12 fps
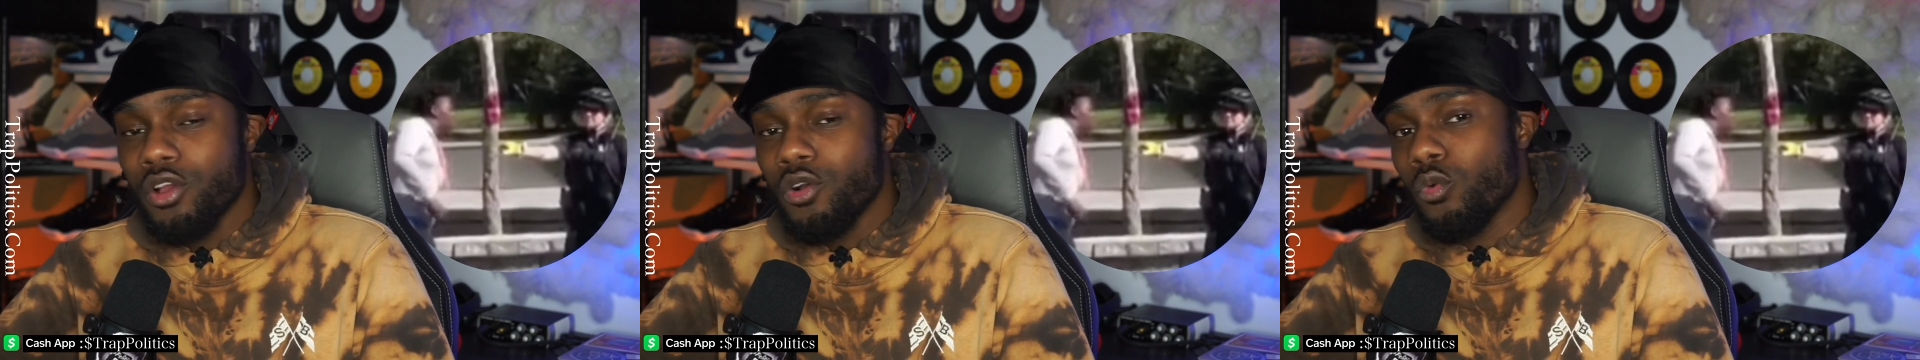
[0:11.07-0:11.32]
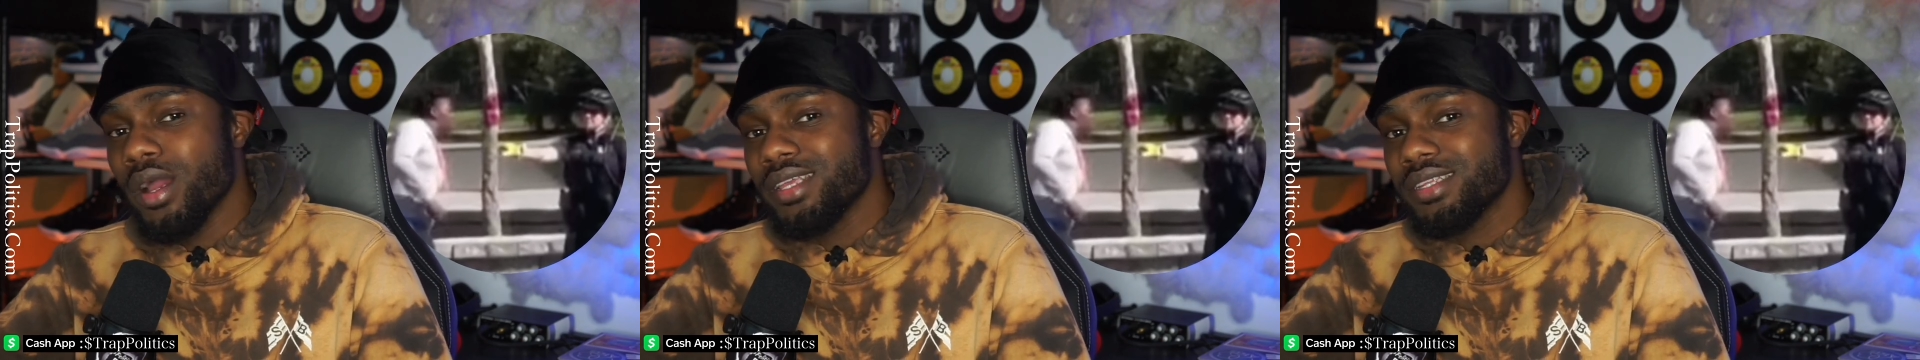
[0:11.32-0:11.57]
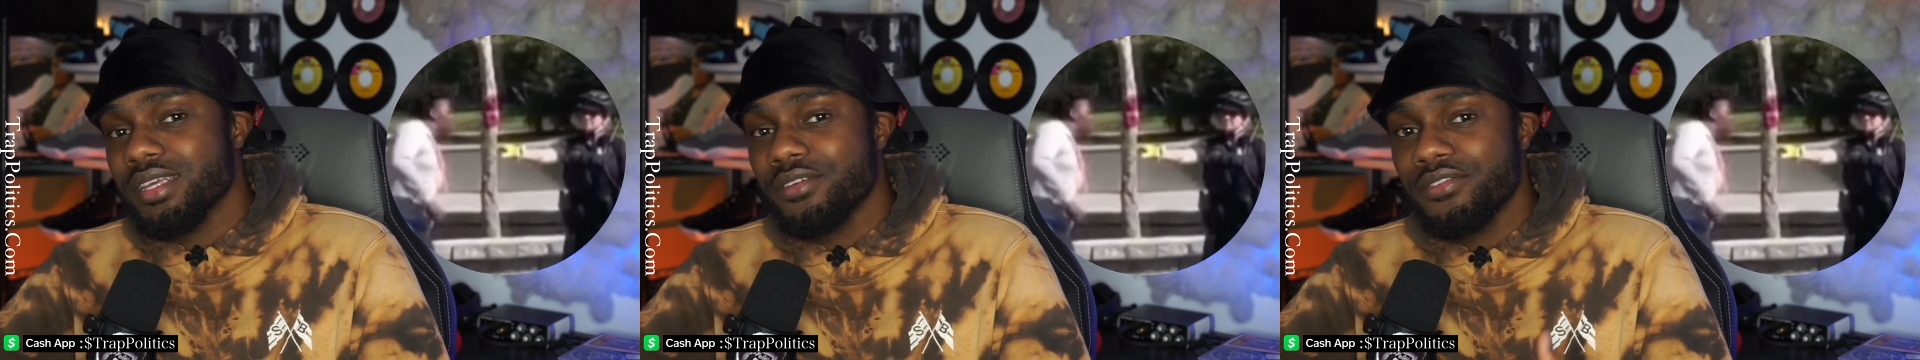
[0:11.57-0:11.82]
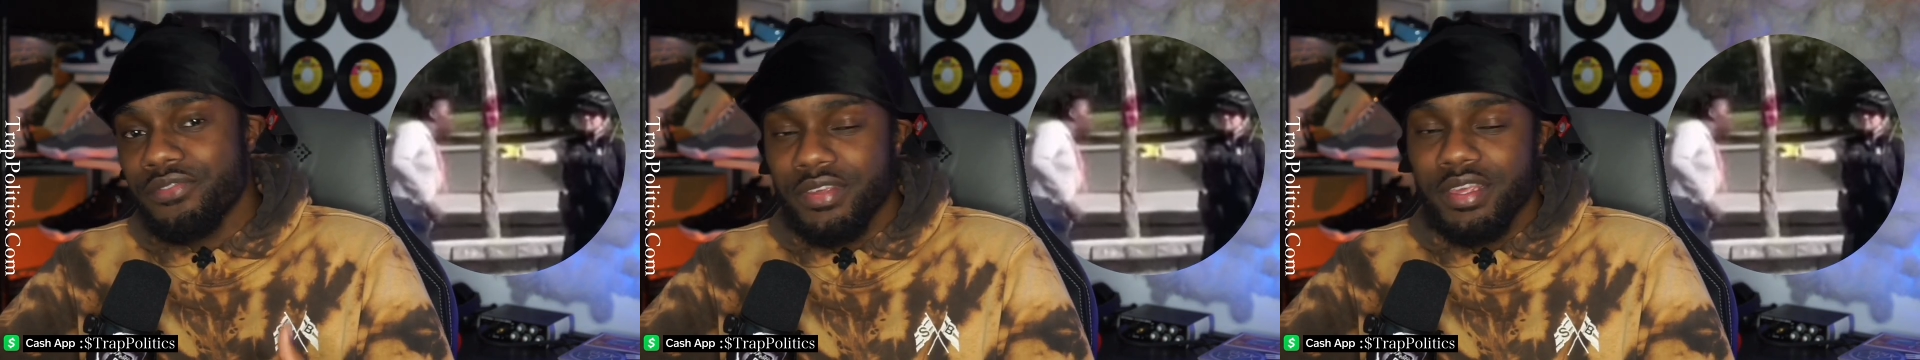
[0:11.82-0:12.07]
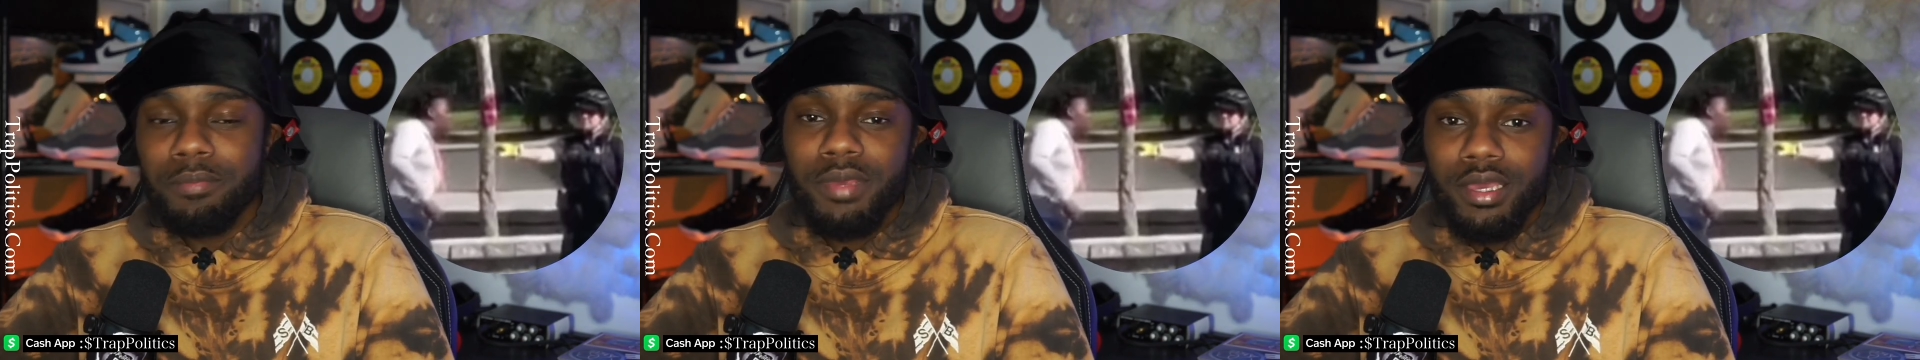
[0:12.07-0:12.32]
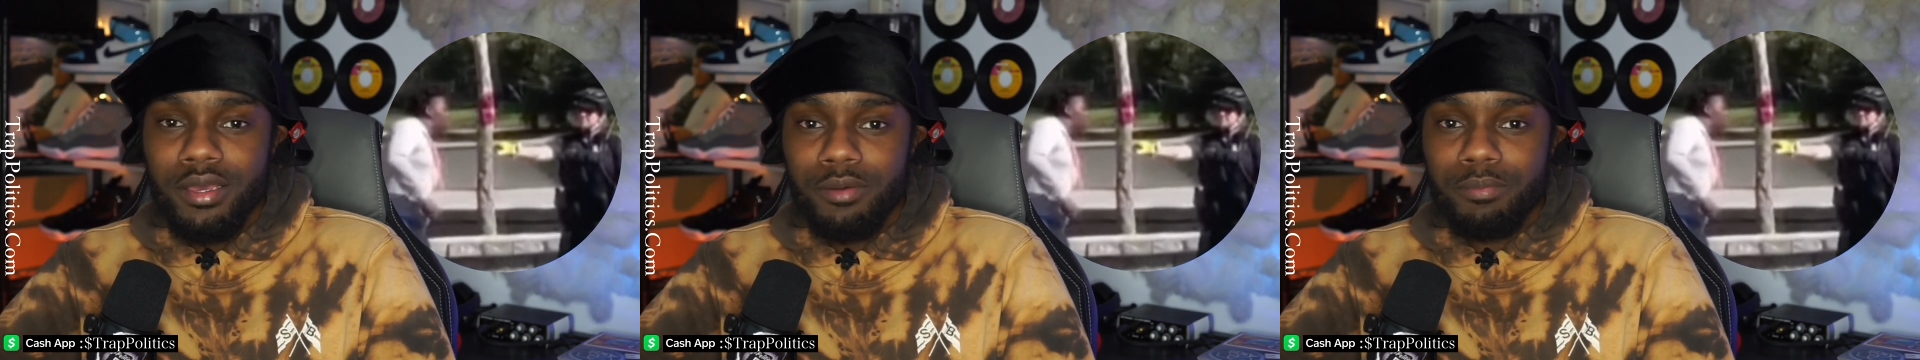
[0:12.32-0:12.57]
white
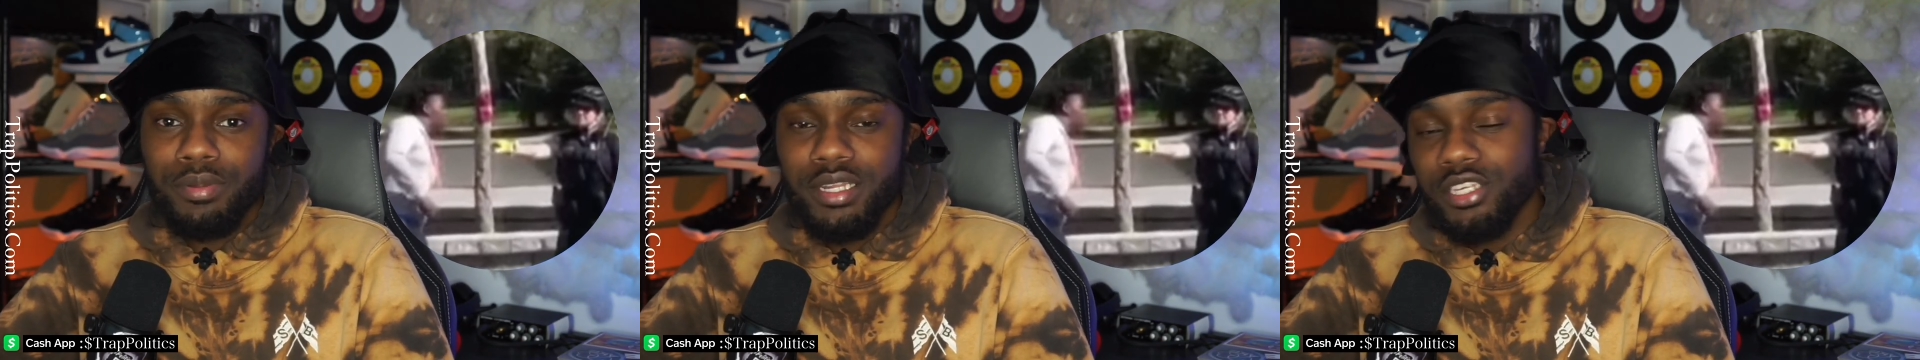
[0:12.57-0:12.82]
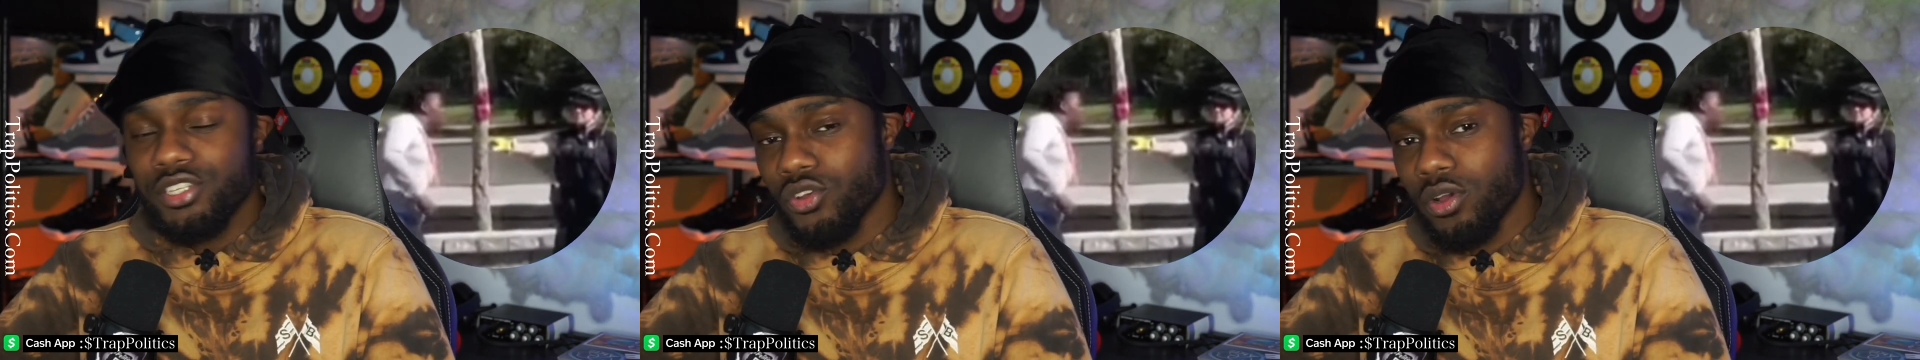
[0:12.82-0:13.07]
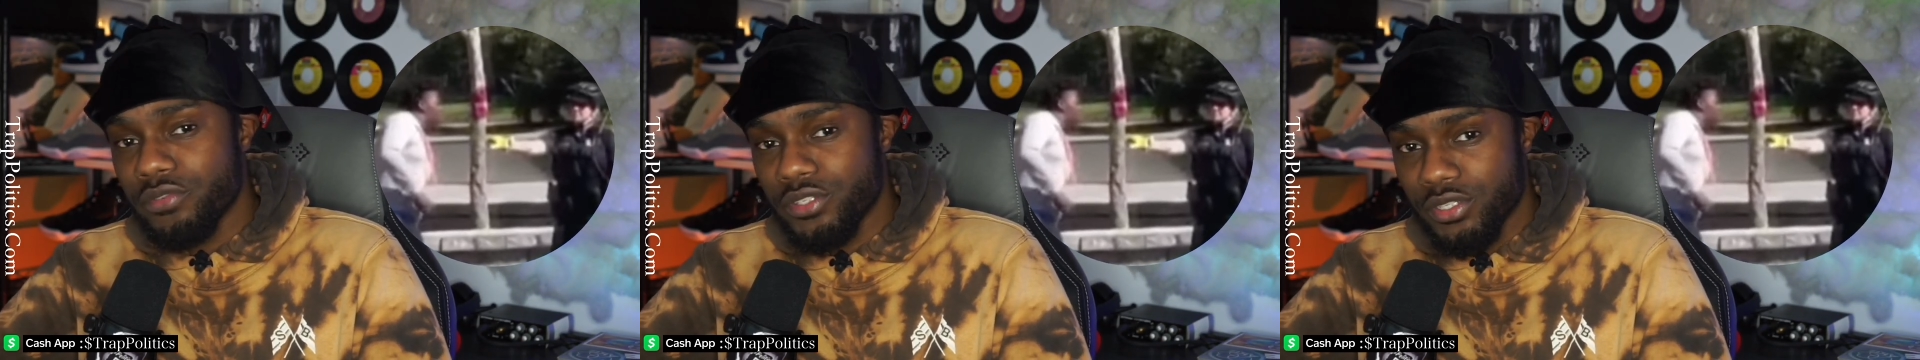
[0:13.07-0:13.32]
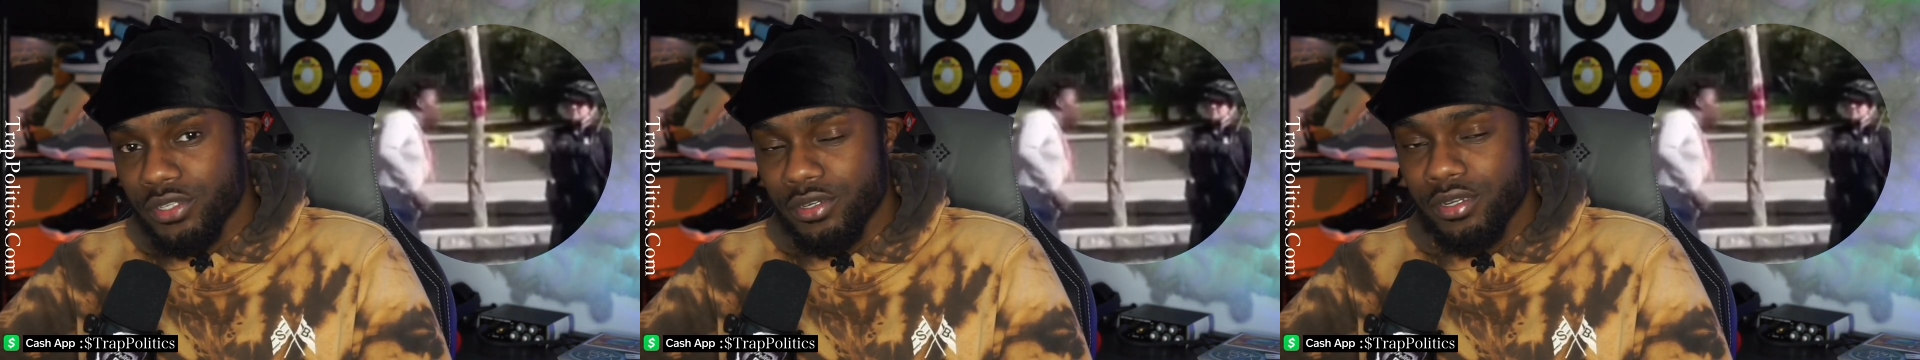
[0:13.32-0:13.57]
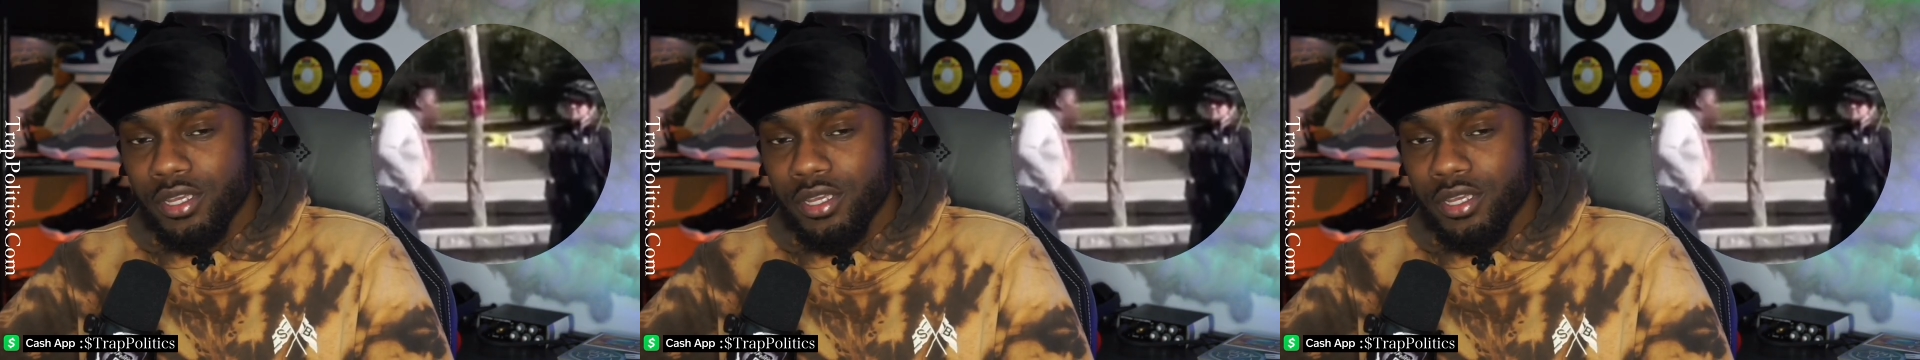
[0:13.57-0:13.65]
female police officer,